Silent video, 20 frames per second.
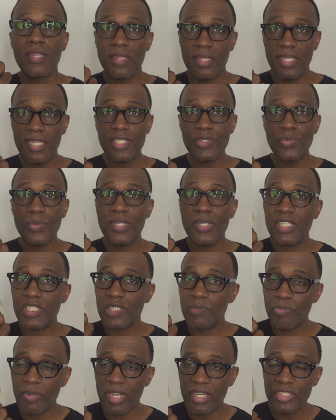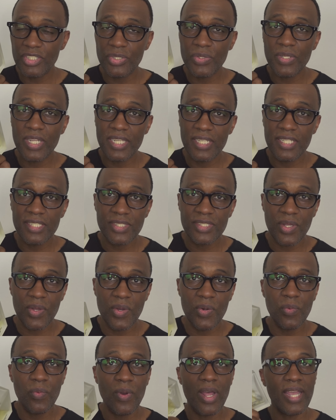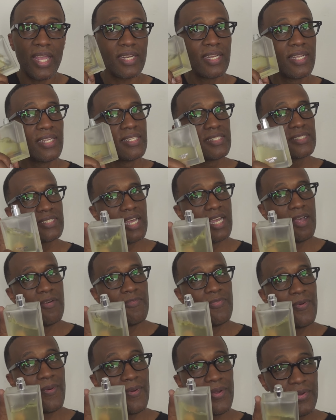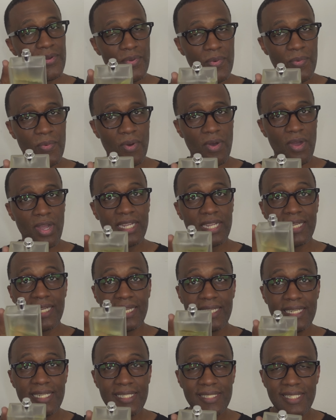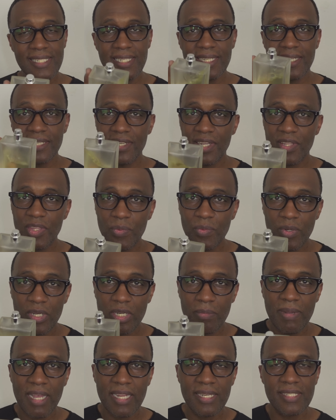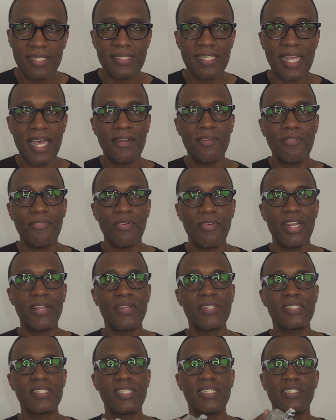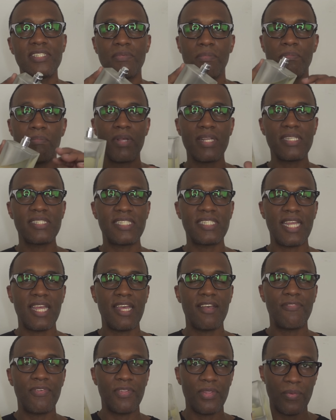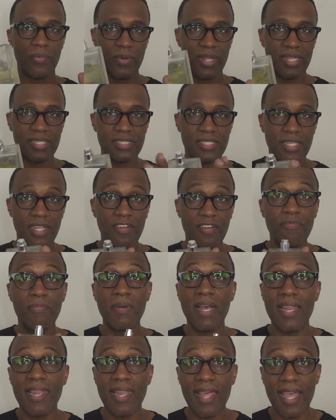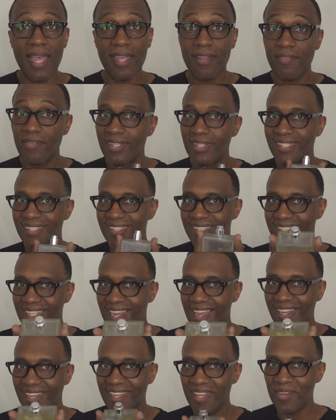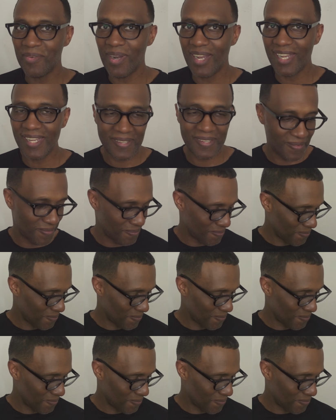This one is special in its own right. Tom Ford Noir EDT, another one of my designer fragrances must have for the rest of my life. Shocking, right?